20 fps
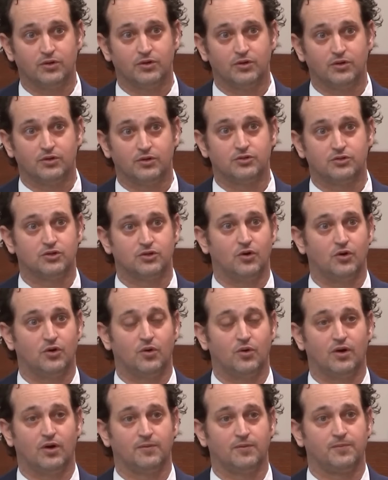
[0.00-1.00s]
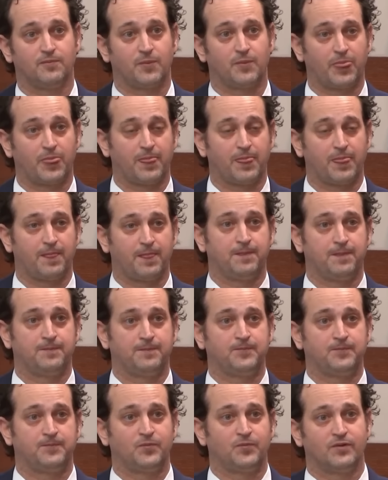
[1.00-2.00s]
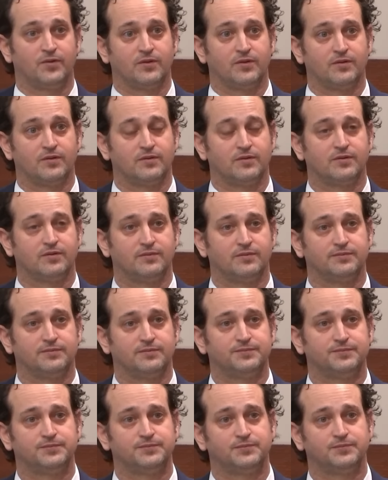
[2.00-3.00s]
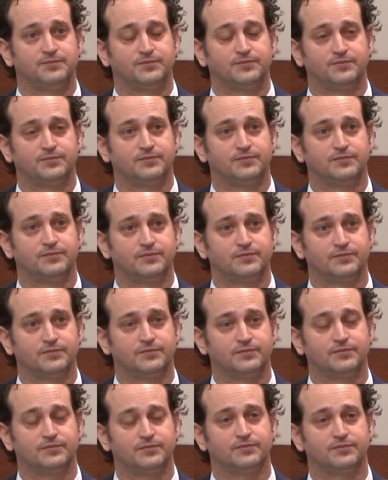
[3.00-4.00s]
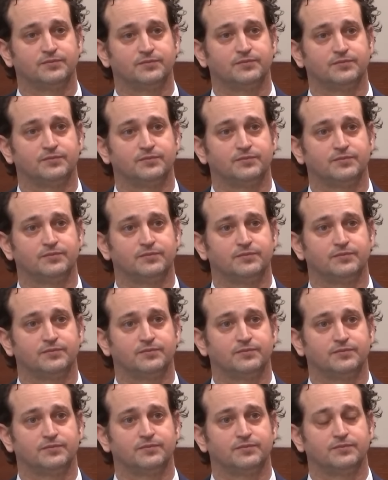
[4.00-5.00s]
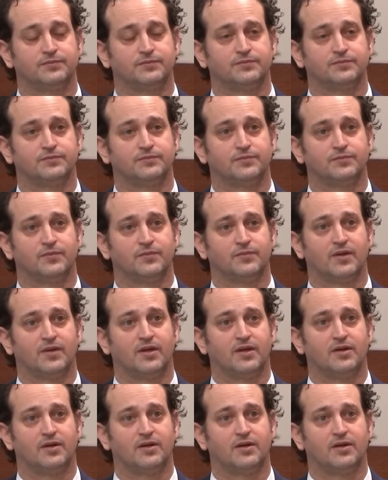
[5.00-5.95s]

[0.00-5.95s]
So she was involved with them, because she was had a child with the guy, right?